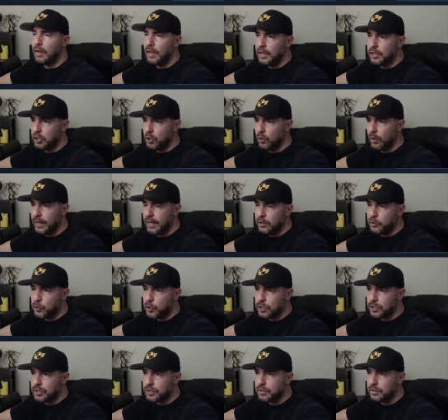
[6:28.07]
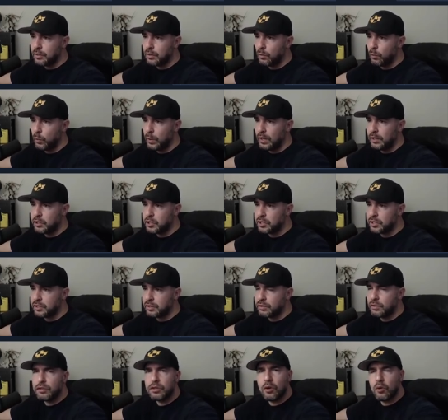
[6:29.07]
and your Idris. We are just
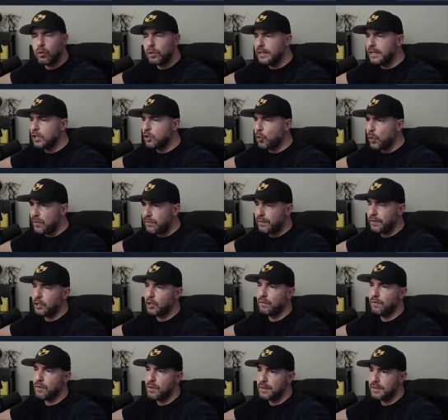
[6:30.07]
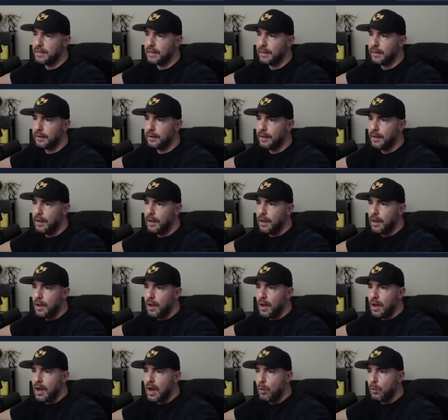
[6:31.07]
totally griefing you for the day.
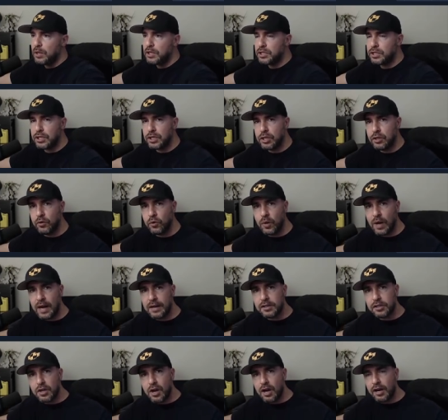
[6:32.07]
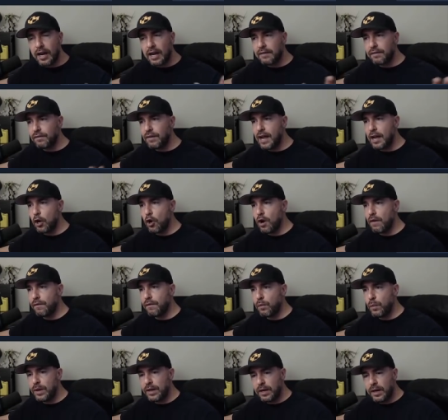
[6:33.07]
We see you undock and flying
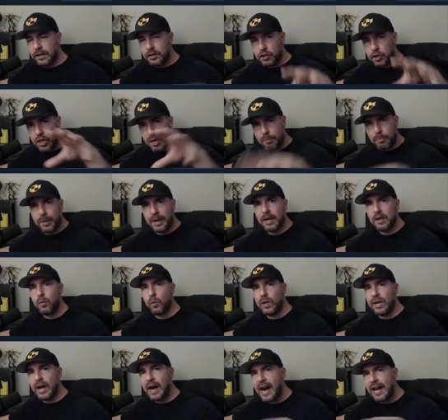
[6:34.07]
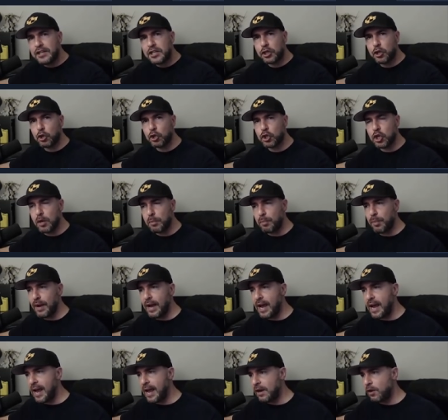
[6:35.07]
off. We jump in, we hijack your ship,
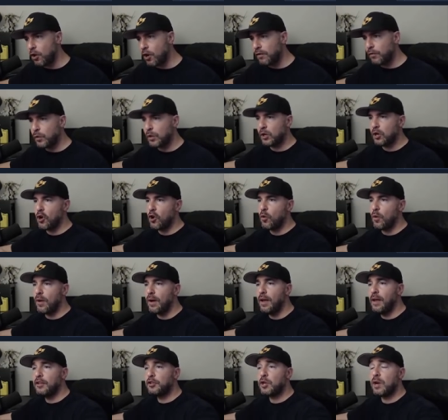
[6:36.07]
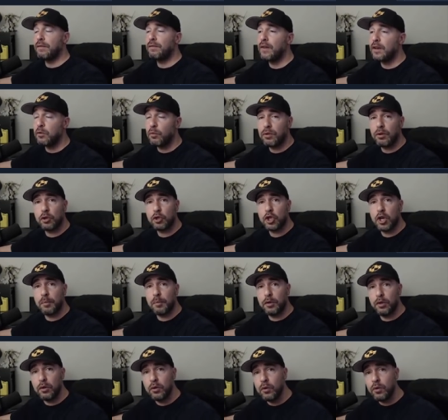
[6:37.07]
and off we go to have fun with your
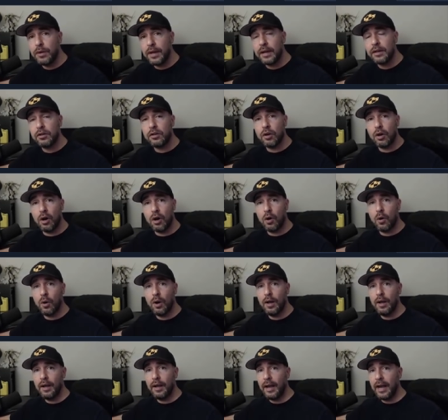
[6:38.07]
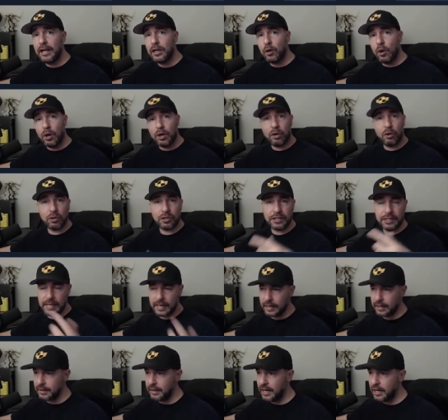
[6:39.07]
ship. You then go and order your
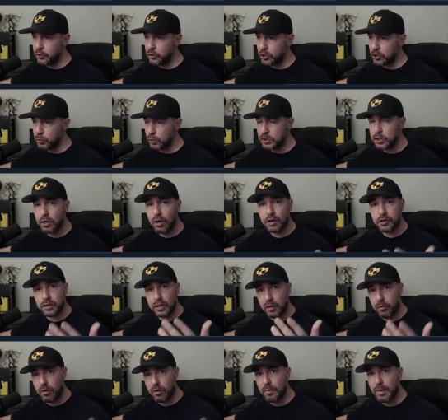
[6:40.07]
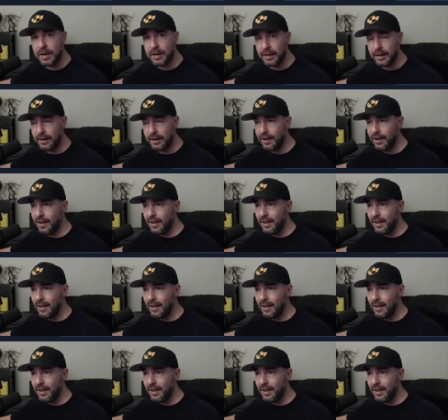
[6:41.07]
second Idris, which costs a lot more money.